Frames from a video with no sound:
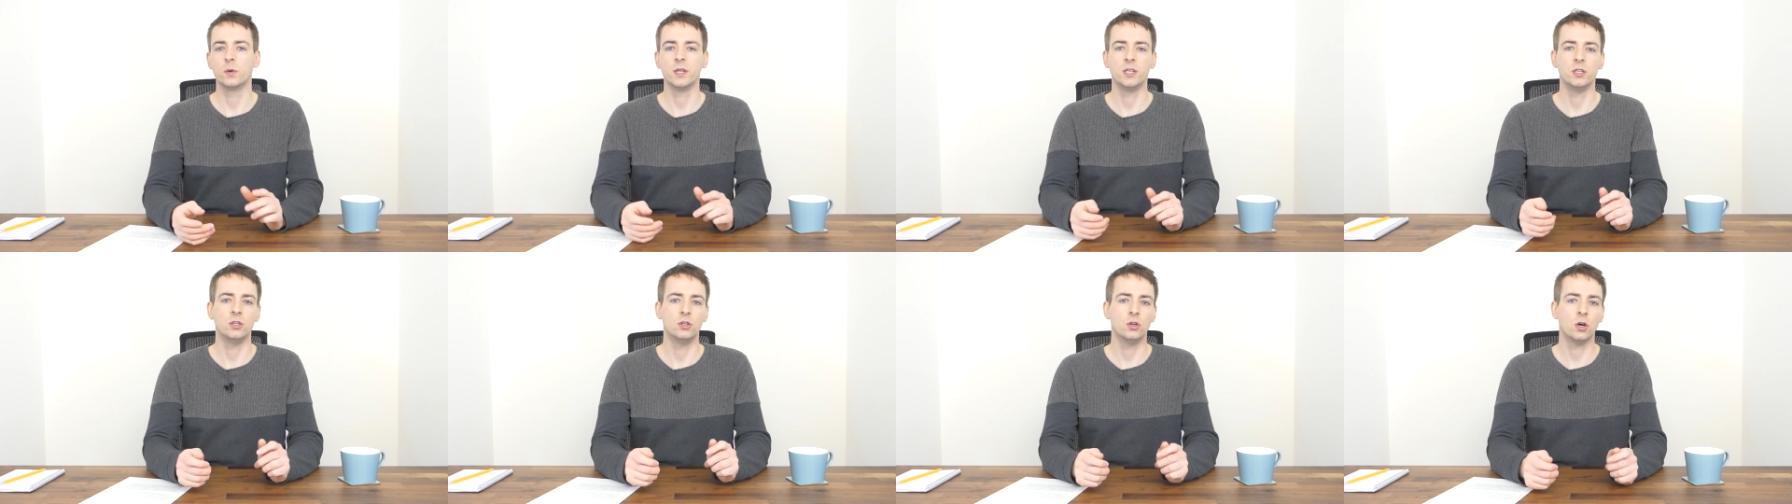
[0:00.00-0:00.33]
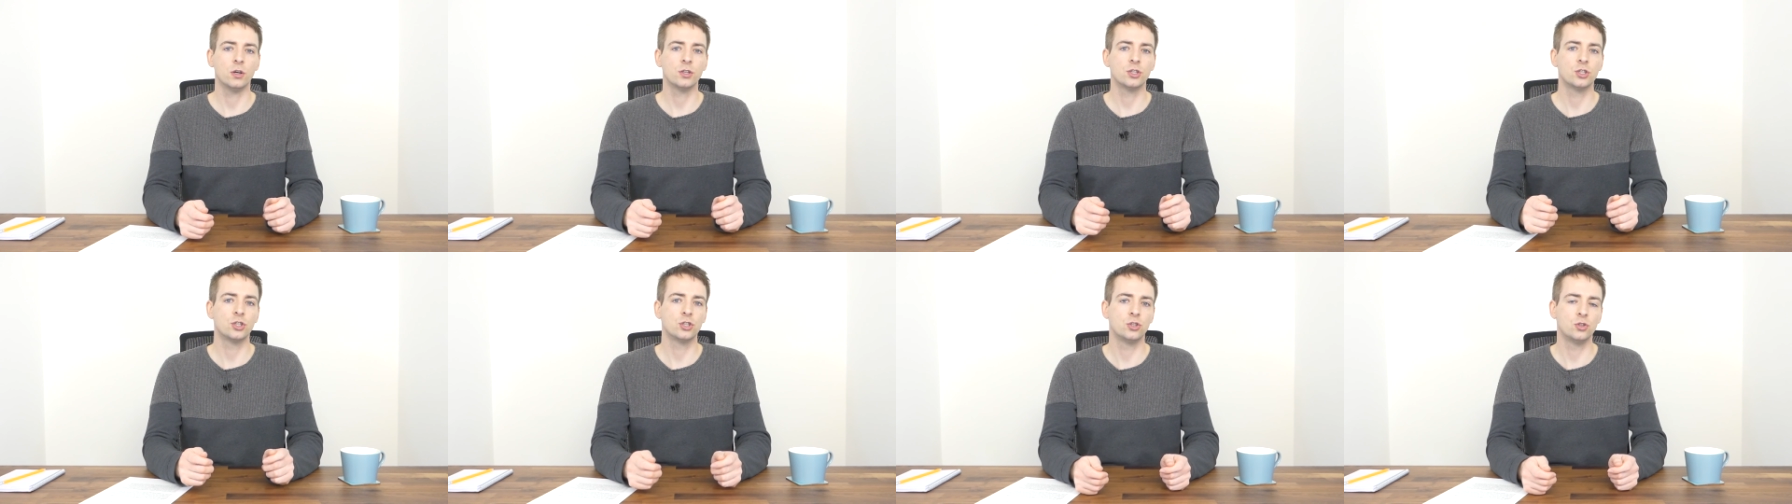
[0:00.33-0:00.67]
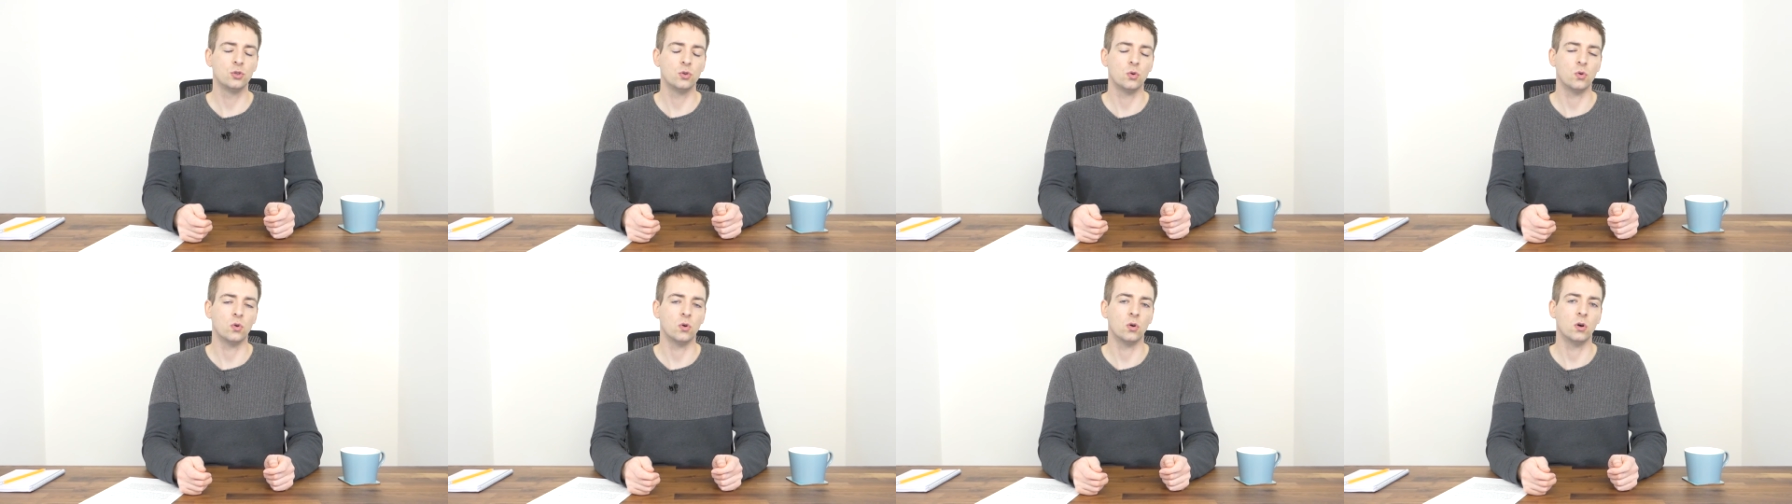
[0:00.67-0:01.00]
we're not
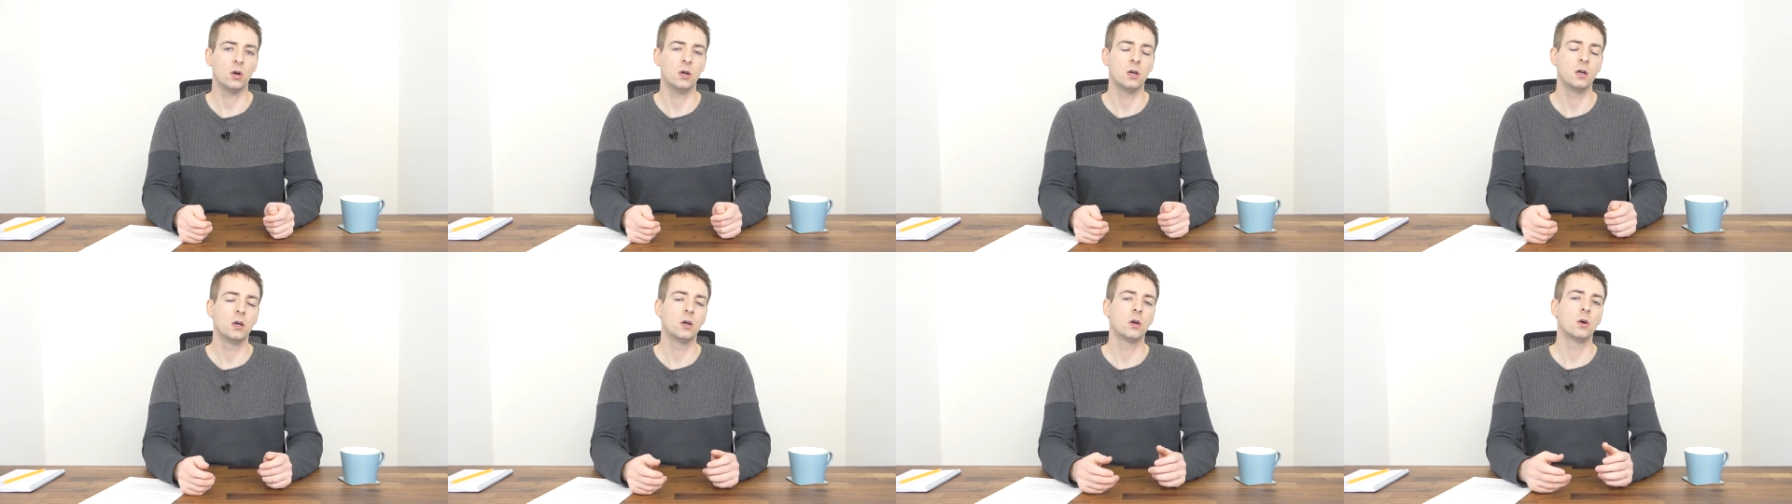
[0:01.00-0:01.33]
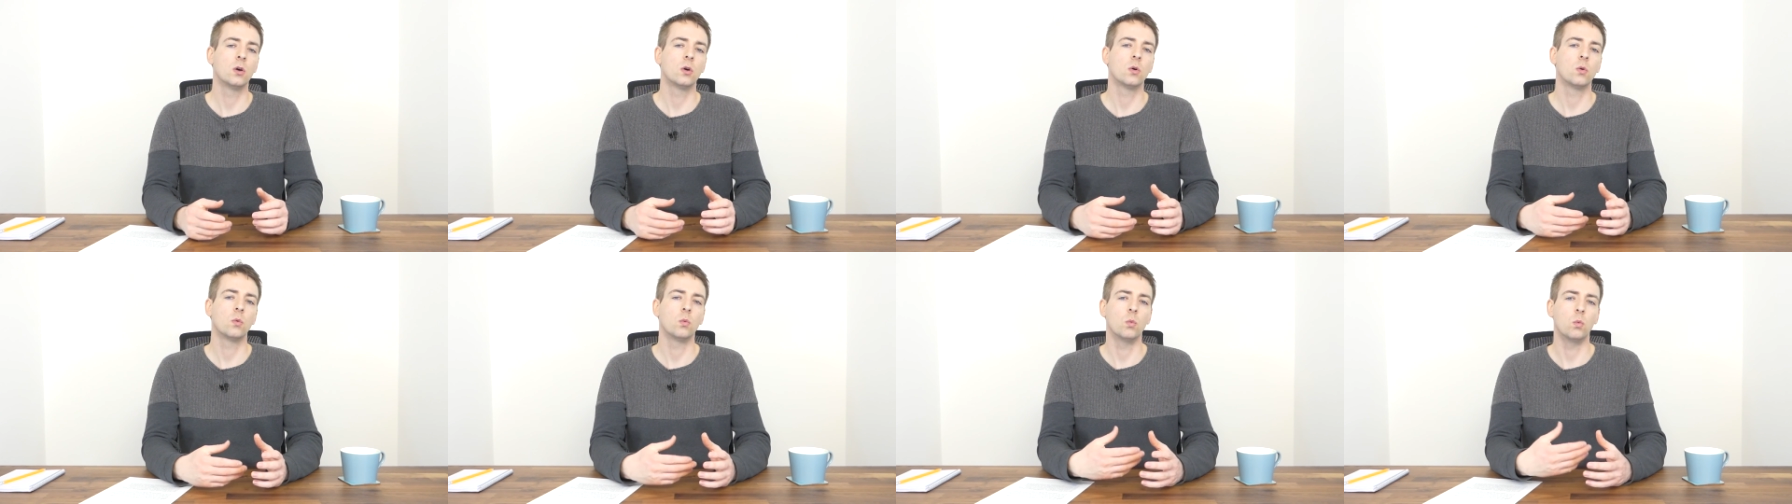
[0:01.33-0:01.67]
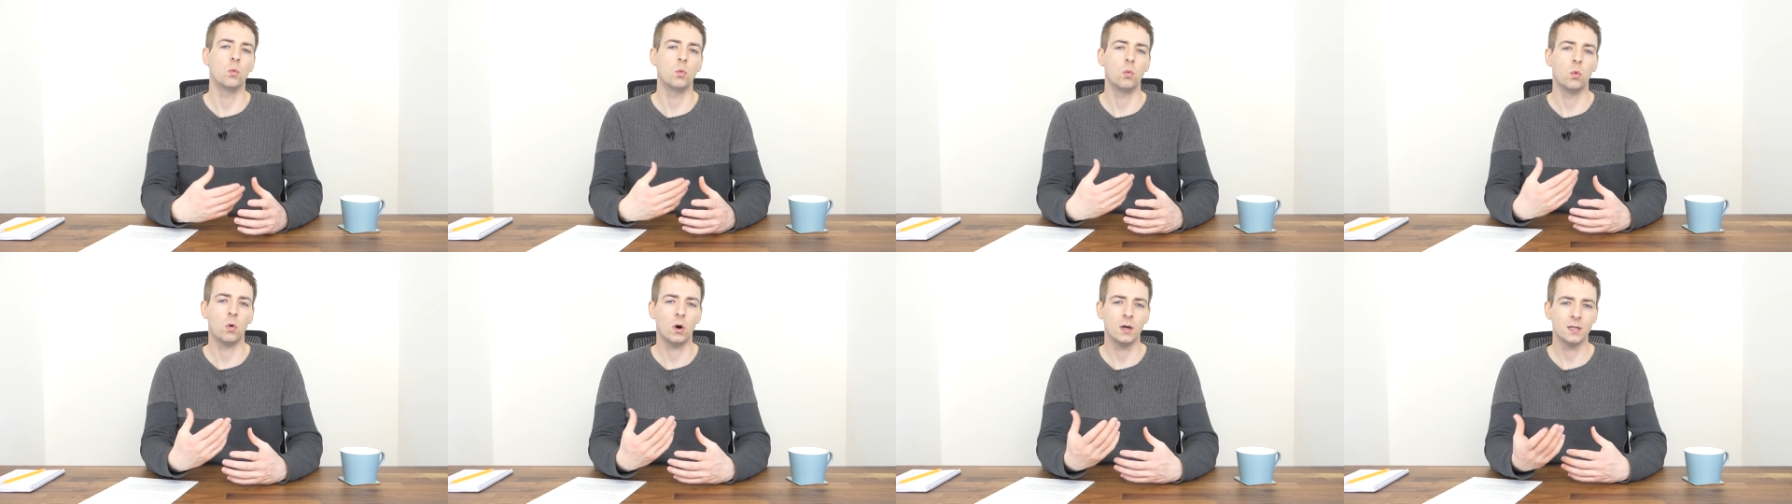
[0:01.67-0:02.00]
sure
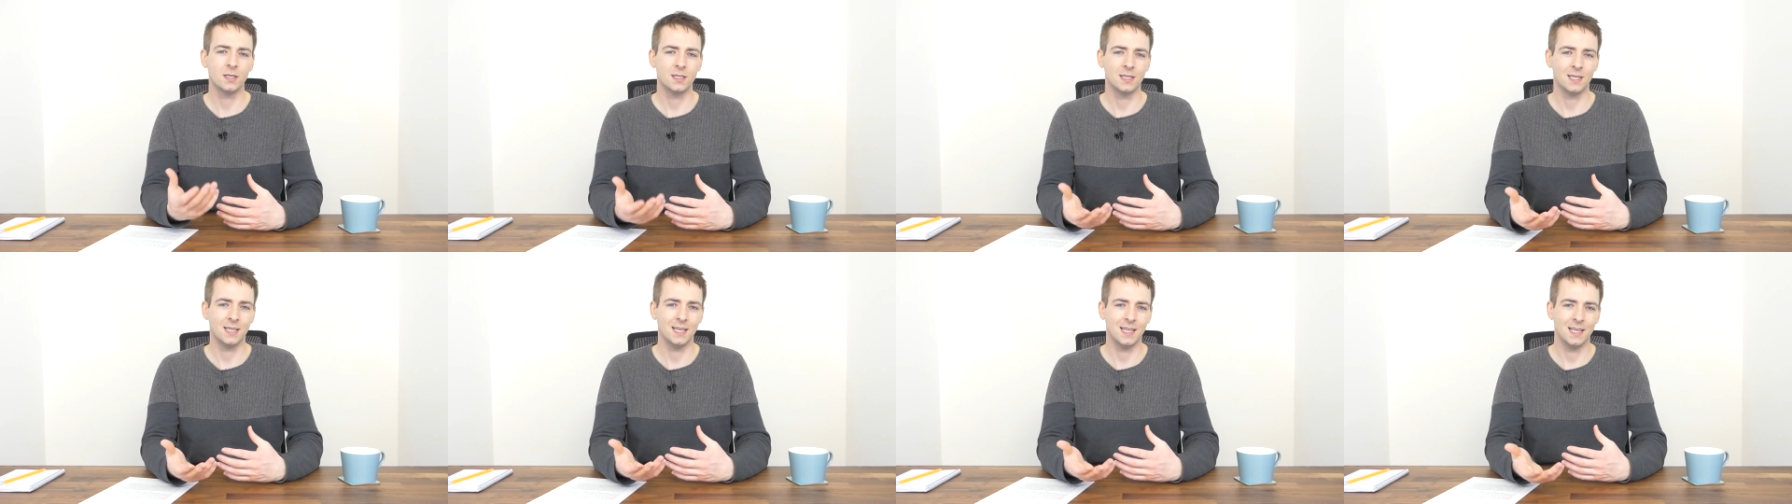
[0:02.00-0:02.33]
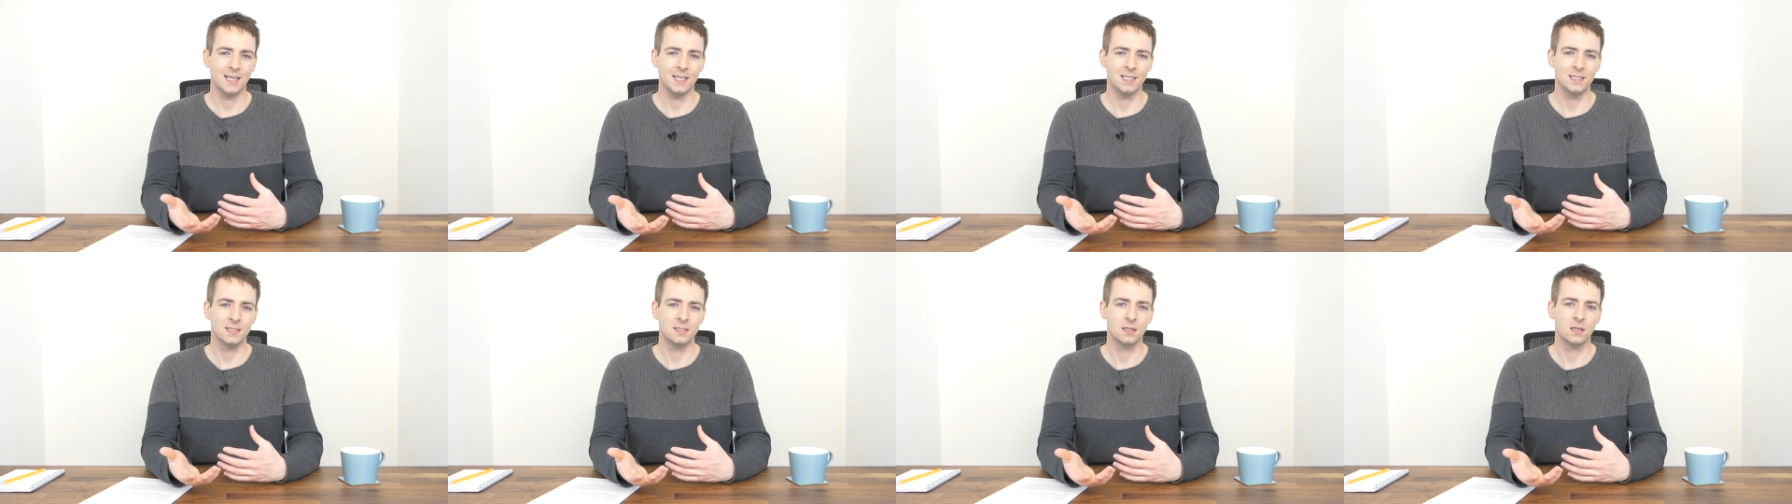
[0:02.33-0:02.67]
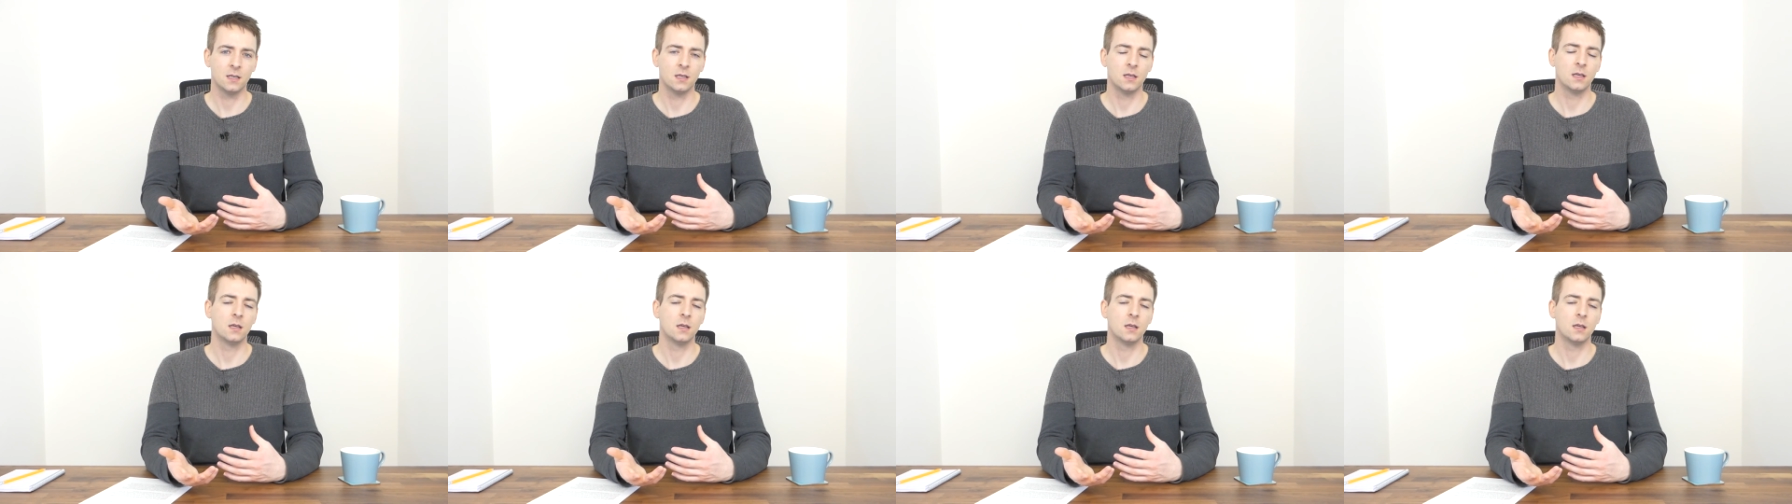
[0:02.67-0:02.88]
what it is,